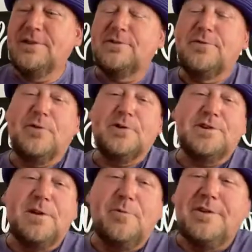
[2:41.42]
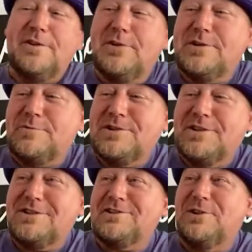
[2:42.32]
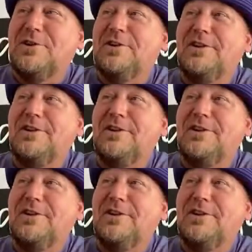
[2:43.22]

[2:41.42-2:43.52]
So the first thing I'm going to do is I'm just going to show you